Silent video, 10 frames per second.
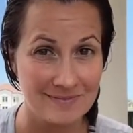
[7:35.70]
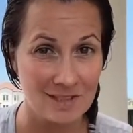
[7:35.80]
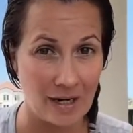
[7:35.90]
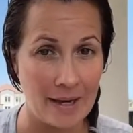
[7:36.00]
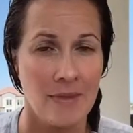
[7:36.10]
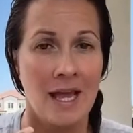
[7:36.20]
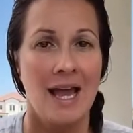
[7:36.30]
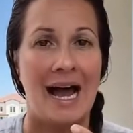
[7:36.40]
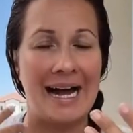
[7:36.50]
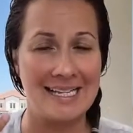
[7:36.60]
Okay?
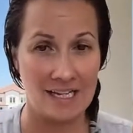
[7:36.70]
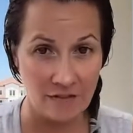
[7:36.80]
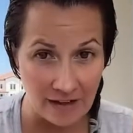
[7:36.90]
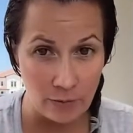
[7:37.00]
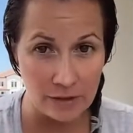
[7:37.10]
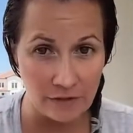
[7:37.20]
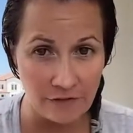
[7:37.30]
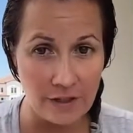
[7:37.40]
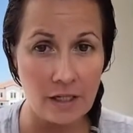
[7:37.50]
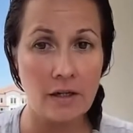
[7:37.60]
Identify with the
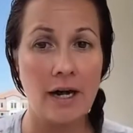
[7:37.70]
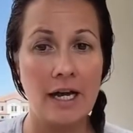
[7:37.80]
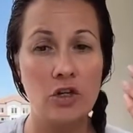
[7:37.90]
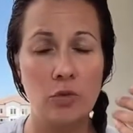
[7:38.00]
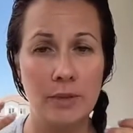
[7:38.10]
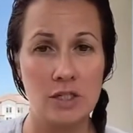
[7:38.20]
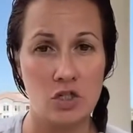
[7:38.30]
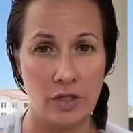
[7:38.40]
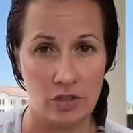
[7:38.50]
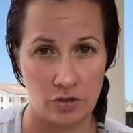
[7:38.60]
fear and you'll be a
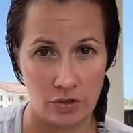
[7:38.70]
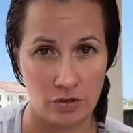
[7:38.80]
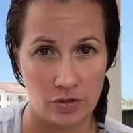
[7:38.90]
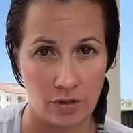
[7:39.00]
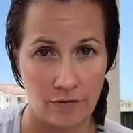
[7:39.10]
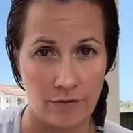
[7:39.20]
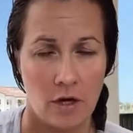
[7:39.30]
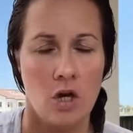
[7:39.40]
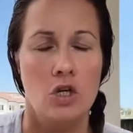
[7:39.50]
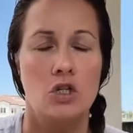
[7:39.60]
stranger to yourself.
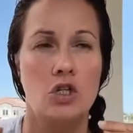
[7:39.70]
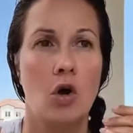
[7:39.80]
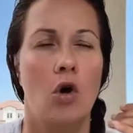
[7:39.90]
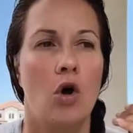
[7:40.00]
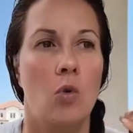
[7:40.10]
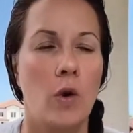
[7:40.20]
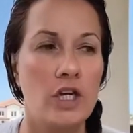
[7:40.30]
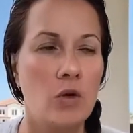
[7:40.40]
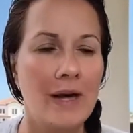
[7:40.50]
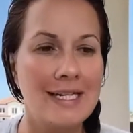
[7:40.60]
So
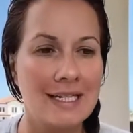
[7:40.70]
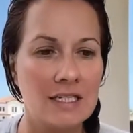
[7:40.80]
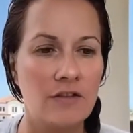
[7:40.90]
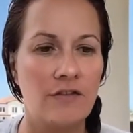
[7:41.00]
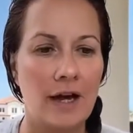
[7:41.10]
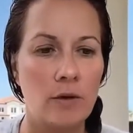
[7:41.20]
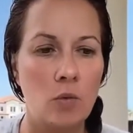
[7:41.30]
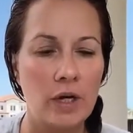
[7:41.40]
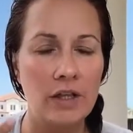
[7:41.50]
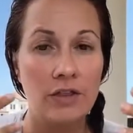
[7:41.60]
when you identify
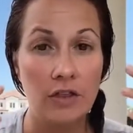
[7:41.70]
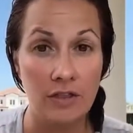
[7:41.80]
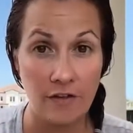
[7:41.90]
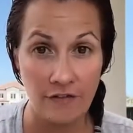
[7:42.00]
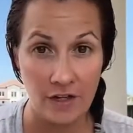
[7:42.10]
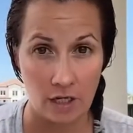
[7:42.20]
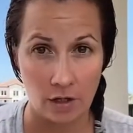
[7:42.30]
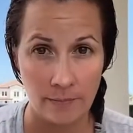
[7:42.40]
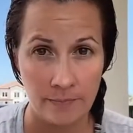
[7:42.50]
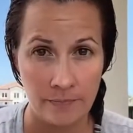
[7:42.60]
with the
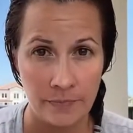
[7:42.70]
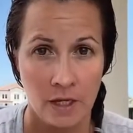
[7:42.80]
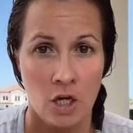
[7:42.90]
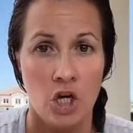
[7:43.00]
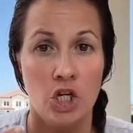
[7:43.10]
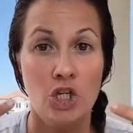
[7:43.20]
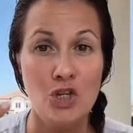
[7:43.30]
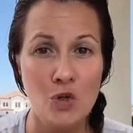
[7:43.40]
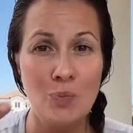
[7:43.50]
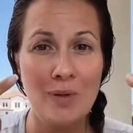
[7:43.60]
fear,
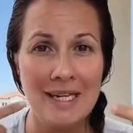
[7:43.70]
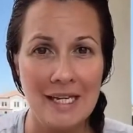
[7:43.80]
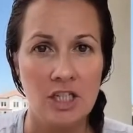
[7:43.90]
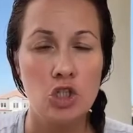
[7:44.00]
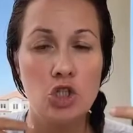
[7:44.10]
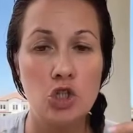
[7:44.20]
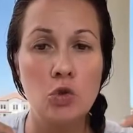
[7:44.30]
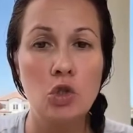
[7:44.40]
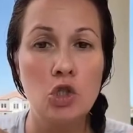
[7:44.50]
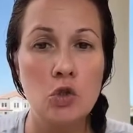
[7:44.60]
you begin to
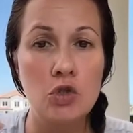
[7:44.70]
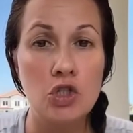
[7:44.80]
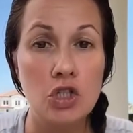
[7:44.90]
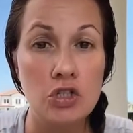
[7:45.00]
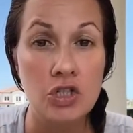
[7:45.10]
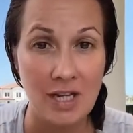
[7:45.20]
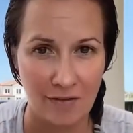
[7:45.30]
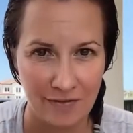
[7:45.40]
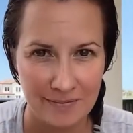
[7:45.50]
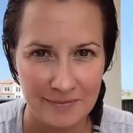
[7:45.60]
lose yourself.